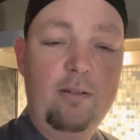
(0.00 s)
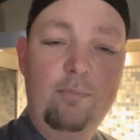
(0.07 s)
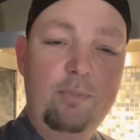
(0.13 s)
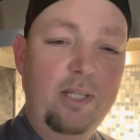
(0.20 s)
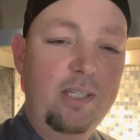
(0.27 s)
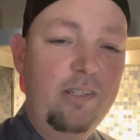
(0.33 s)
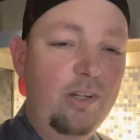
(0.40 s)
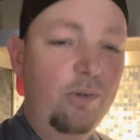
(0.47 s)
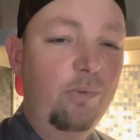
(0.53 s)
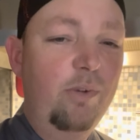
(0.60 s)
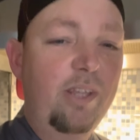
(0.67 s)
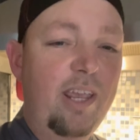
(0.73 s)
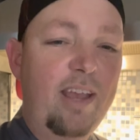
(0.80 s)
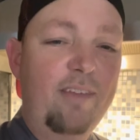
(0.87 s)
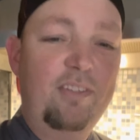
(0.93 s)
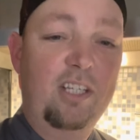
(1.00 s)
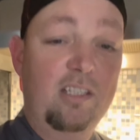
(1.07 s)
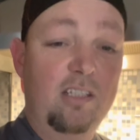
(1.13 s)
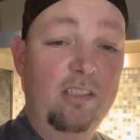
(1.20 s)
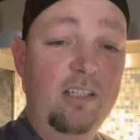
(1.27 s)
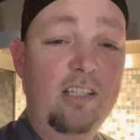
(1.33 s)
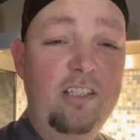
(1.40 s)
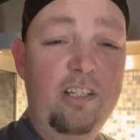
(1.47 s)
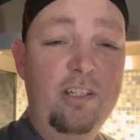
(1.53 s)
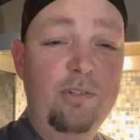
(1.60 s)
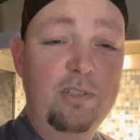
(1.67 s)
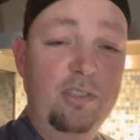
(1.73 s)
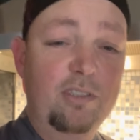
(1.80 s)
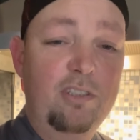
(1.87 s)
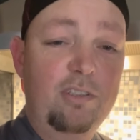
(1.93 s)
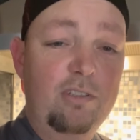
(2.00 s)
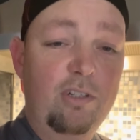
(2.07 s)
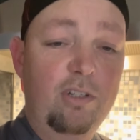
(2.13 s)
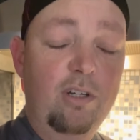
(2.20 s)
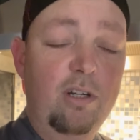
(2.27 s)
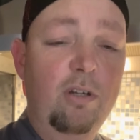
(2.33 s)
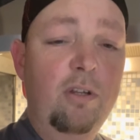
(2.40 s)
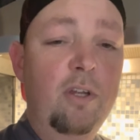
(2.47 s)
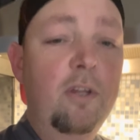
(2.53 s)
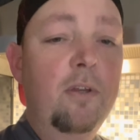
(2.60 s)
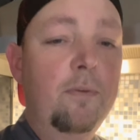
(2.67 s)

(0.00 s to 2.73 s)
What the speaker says: but you don't really have to continuously stir.